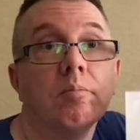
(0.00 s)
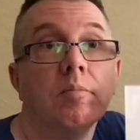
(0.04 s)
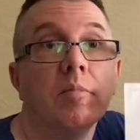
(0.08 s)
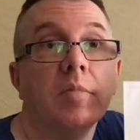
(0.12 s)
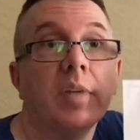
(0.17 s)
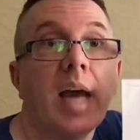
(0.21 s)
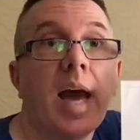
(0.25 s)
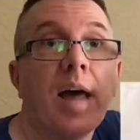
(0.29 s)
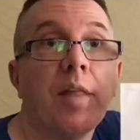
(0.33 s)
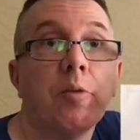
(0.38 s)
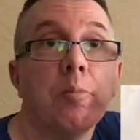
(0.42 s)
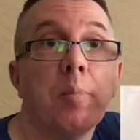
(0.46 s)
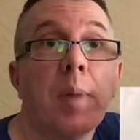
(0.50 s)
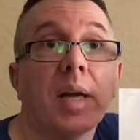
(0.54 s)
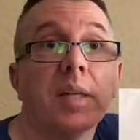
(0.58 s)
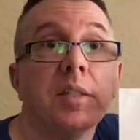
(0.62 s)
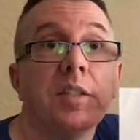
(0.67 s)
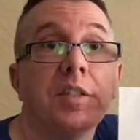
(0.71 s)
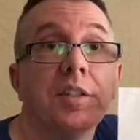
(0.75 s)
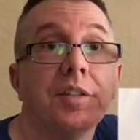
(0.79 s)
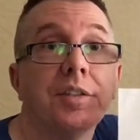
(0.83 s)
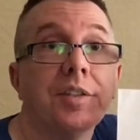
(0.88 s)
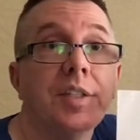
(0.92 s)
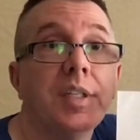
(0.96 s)
gather
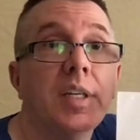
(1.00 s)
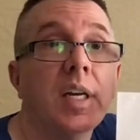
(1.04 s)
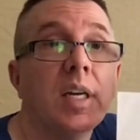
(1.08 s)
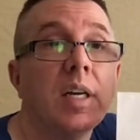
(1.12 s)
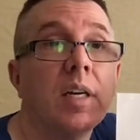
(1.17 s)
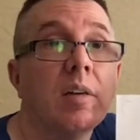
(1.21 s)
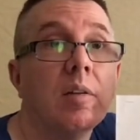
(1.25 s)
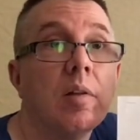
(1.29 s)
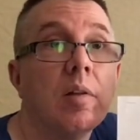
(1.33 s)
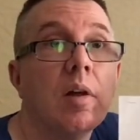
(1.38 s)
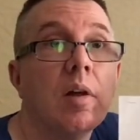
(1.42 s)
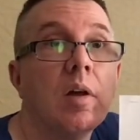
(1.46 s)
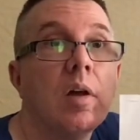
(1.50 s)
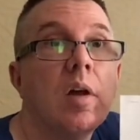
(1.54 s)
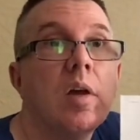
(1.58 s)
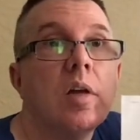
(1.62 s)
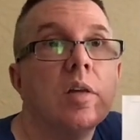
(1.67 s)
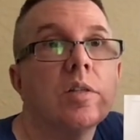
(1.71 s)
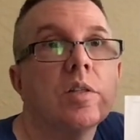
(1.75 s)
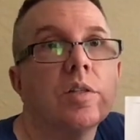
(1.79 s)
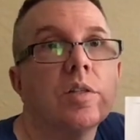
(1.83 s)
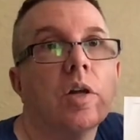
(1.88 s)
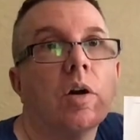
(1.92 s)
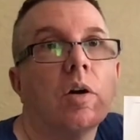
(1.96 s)
bacteria,
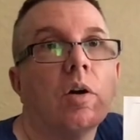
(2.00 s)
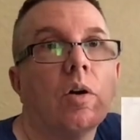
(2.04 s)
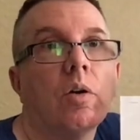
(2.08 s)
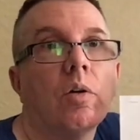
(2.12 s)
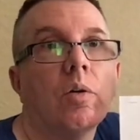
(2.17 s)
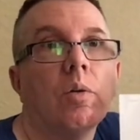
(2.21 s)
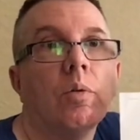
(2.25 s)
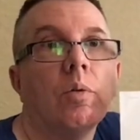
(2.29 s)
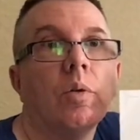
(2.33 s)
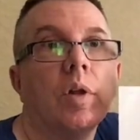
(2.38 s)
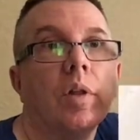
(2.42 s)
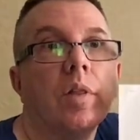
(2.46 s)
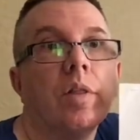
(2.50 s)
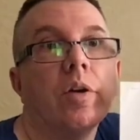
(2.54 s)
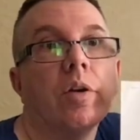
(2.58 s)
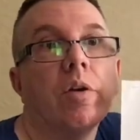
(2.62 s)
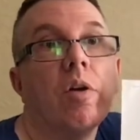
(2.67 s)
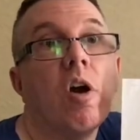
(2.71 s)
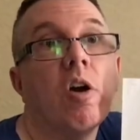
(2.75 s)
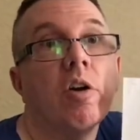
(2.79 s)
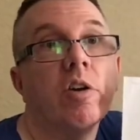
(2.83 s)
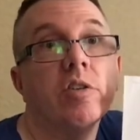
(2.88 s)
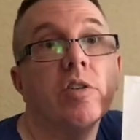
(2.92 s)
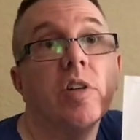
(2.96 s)
so they're
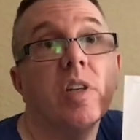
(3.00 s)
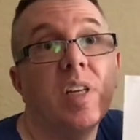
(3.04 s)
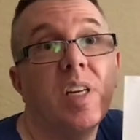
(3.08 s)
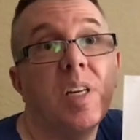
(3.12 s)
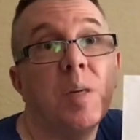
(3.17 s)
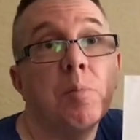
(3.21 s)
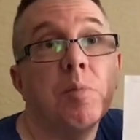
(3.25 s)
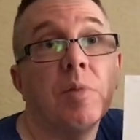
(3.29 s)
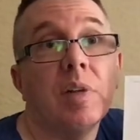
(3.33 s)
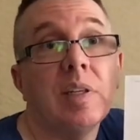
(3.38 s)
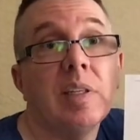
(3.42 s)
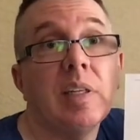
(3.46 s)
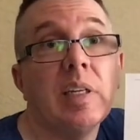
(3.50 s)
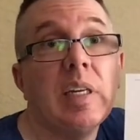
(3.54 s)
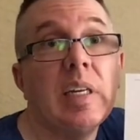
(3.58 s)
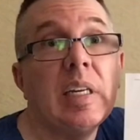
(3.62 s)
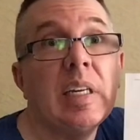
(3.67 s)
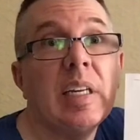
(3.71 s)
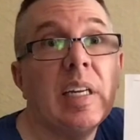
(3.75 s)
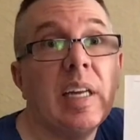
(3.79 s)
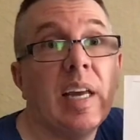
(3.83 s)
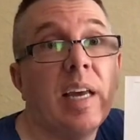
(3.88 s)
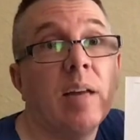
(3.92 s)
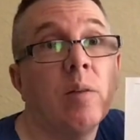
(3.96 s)
harder to keep
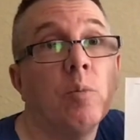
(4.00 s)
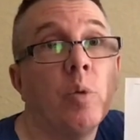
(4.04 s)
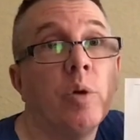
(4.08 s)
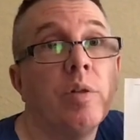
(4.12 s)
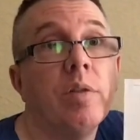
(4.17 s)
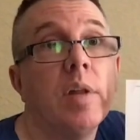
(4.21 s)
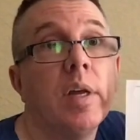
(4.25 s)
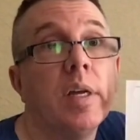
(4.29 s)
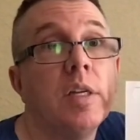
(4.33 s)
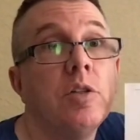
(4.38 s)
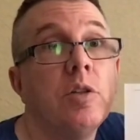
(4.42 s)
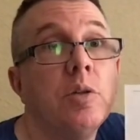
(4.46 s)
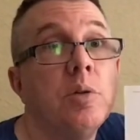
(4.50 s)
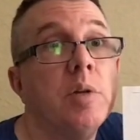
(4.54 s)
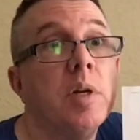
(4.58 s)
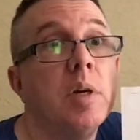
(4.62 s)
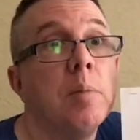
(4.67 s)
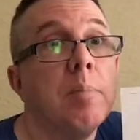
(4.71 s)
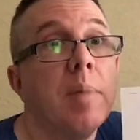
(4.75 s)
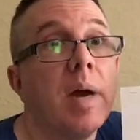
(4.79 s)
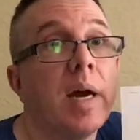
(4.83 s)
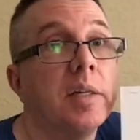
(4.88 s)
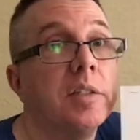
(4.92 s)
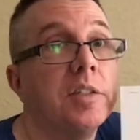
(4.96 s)
clean, and when they do
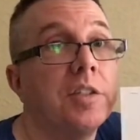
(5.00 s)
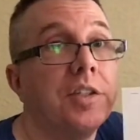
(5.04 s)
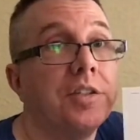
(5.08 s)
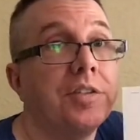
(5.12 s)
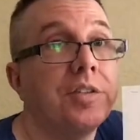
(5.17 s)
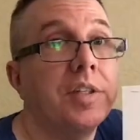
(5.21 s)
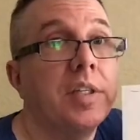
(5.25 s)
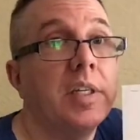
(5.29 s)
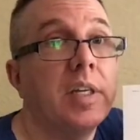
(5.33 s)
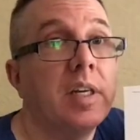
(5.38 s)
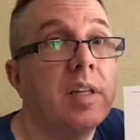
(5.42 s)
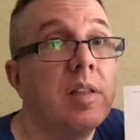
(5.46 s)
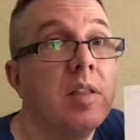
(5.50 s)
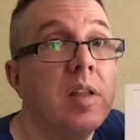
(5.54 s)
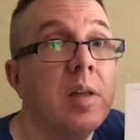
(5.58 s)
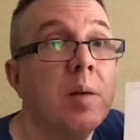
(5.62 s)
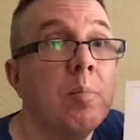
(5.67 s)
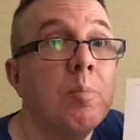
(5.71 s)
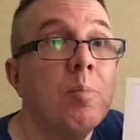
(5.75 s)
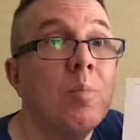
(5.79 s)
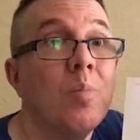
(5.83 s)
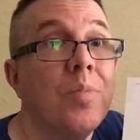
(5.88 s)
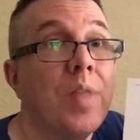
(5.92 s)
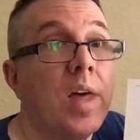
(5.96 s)
get bacteria in
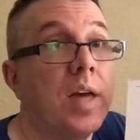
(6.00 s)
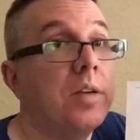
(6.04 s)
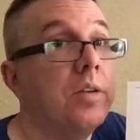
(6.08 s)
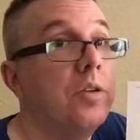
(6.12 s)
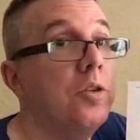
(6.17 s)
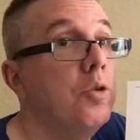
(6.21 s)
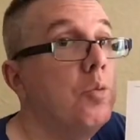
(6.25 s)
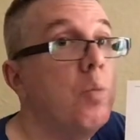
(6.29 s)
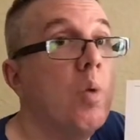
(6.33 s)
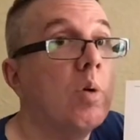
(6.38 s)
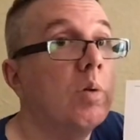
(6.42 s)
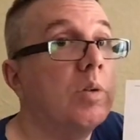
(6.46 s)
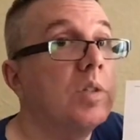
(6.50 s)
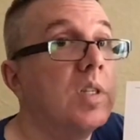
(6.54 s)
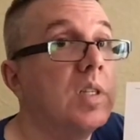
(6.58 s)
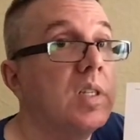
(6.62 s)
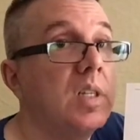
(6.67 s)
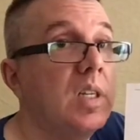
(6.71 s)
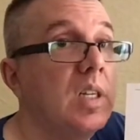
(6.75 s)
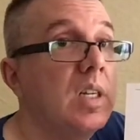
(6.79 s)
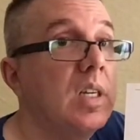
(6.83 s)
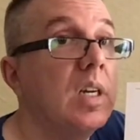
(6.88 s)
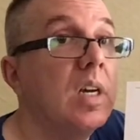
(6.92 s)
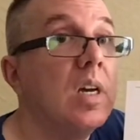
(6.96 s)
them that you won't
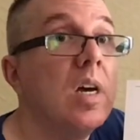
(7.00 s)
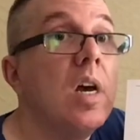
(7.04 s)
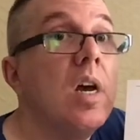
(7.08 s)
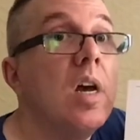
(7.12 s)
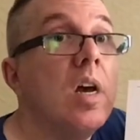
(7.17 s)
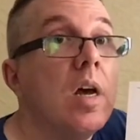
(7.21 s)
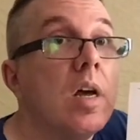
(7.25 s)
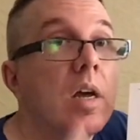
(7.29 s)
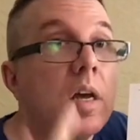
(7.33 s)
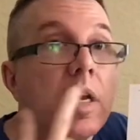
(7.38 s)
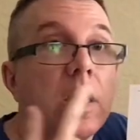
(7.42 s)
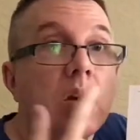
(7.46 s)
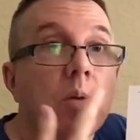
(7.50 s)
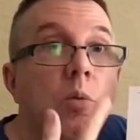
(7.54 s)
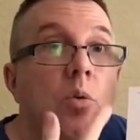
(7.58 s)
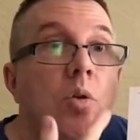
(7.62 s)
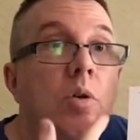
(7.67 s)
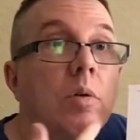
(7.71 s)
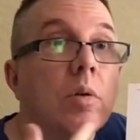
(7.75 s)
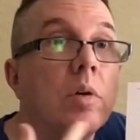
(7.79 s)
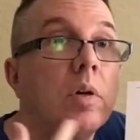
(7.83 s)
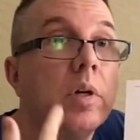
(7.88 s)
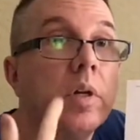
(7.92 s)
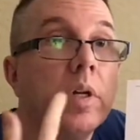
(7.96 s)
see, it
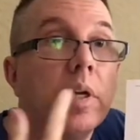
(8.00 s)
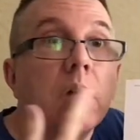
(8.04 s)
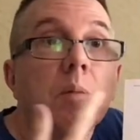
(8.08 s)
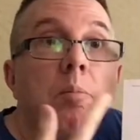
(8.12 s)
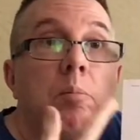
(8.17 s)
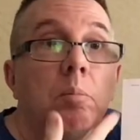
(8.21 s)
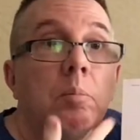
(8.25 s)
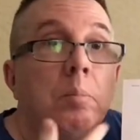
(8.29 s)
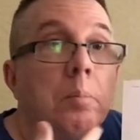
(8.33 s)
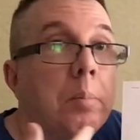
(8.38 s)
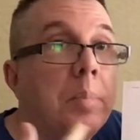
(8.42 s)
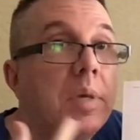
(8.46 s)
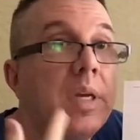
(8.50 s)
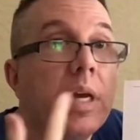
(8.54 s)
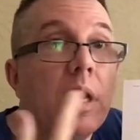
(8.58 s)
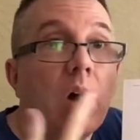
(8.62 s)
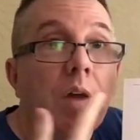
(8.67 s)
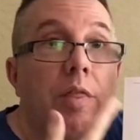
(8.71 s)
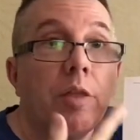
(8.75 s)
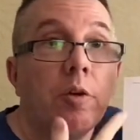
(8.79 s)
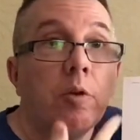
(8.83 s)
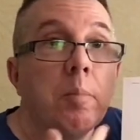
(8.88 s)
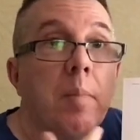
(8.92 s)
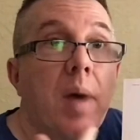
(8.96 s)
will be
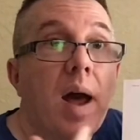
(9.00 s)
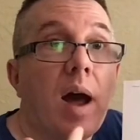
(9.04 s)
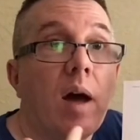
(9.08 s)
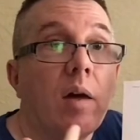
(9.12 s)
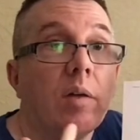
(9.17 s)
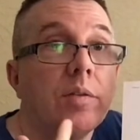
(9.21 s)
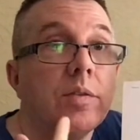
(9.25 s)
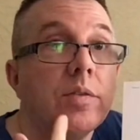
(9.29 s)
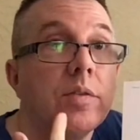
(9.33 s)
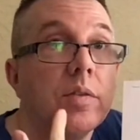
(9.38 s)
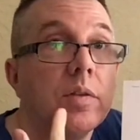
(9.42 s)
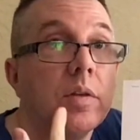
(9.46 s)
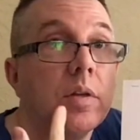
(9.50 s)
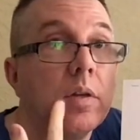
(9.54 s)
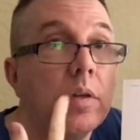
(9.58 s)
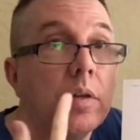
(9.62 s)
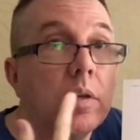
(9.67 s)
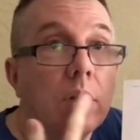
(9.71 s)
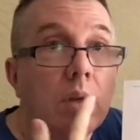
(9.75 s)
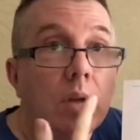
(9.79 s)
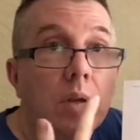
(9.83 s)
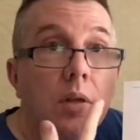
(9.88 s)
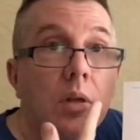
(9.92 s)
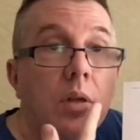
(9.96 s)
on their mouths
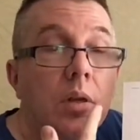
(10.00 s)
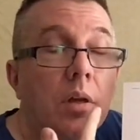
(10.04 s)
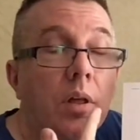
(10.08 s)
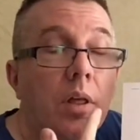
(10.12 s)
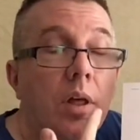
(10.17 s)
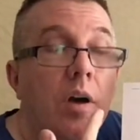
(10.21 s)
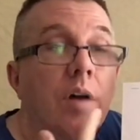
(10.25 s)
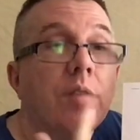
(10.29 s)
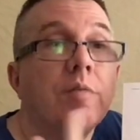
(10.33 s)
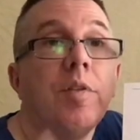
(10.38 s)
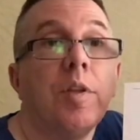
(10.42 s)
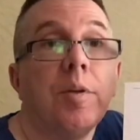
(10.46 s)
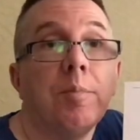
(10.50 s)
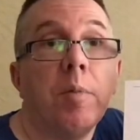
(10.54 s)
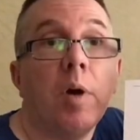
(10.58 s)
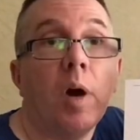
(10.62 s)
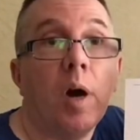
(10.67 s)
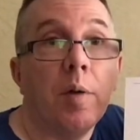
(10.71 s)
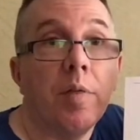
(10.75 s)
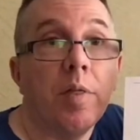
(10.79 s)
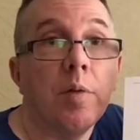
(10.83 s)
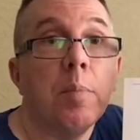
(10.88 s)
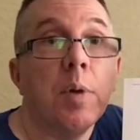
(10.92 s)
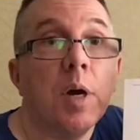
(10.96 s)
of
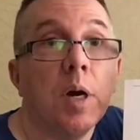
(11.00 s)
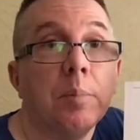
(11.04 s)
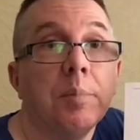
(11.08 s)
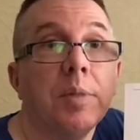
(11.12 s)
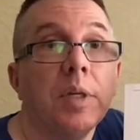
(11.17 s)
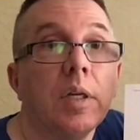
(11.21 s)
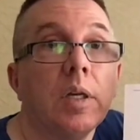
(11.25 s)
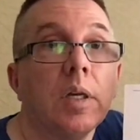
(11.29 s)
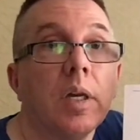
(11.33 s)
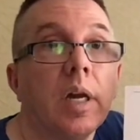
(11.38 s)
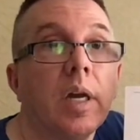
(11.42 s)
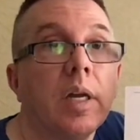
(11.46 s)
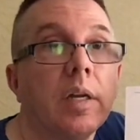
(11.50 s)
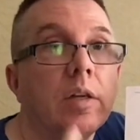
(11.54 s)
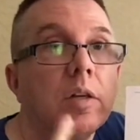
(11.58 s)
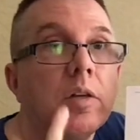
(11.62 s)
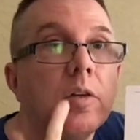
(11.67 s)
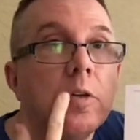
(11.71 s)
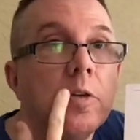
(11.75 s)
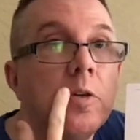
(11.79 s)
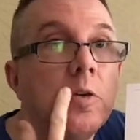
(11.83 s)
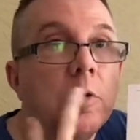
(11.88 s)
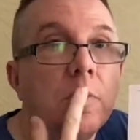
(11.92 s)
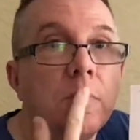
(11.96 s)
the puppy,
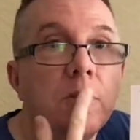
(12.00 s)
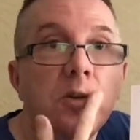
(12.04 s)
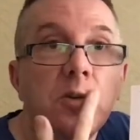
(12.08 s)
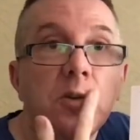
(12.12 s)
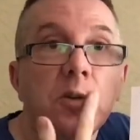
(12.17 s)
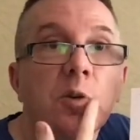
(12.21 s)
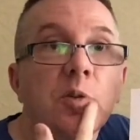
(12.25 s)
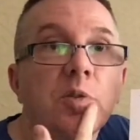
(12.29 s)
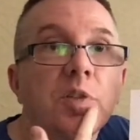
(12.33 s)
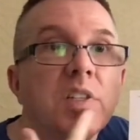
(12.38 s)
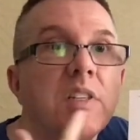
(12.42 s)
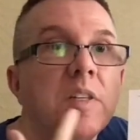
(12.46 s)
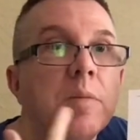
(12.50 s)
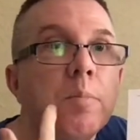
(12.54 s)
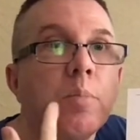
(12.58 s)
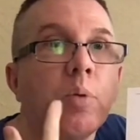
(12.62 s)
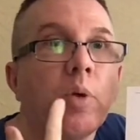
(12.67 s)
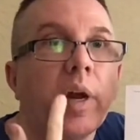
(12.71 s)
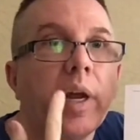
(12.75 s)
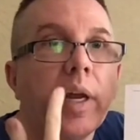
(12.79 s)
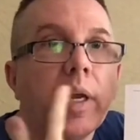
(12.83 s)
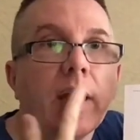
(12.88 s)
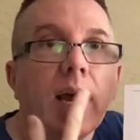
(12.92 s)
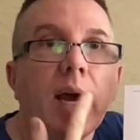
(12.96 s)
and you'll see
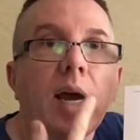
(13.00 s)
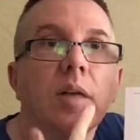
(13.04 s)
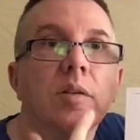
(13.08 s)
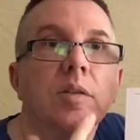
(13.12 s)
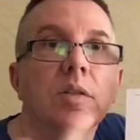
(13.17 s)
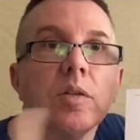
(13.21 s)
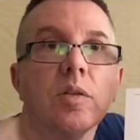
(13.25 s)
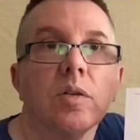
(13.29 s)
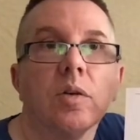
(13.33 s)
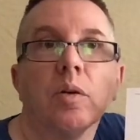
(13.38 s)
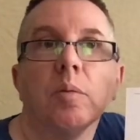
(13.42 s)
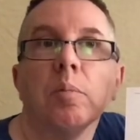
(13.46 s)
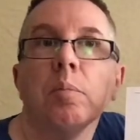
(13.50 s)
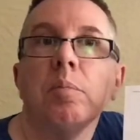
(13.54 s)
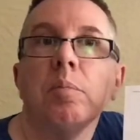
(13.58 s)
breakouts or